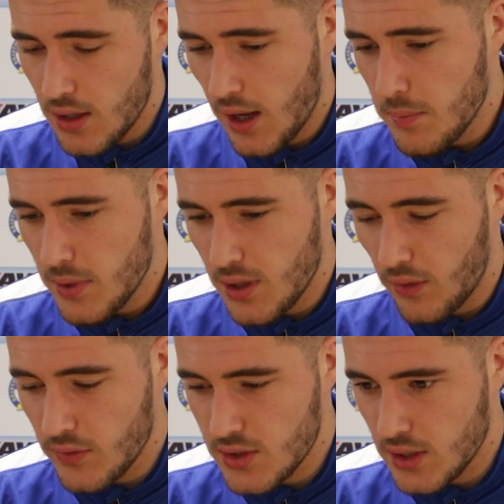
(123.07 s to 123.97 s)
but
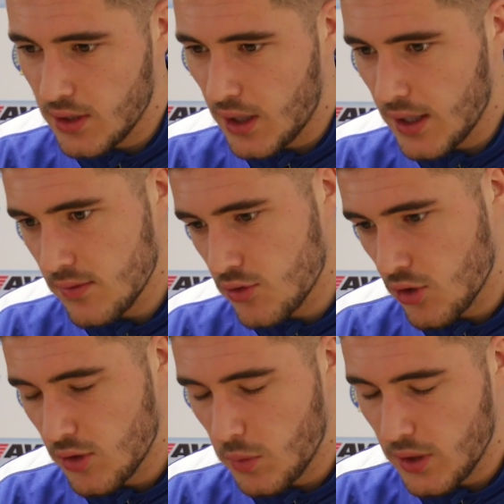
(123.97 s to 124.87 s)
obviously, like,
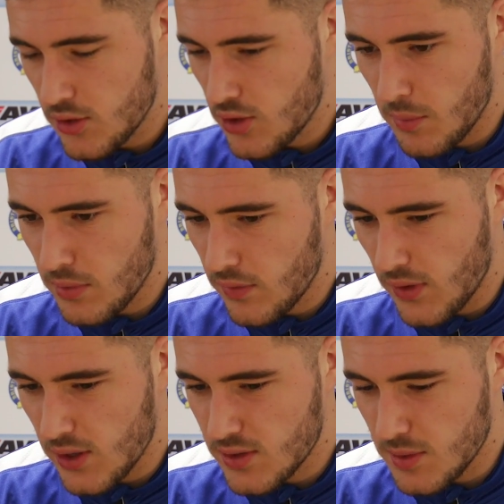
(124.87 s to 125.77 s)
during the week you train with the
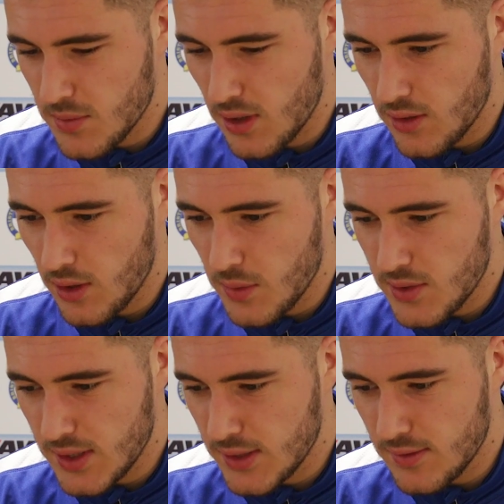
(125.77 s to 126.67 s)
first team, so, you know,
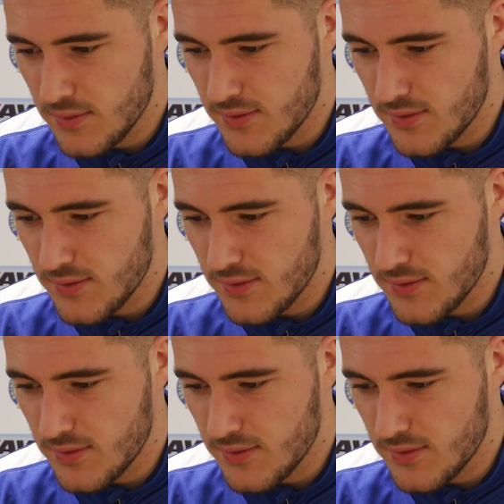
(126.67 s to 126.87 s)
it's like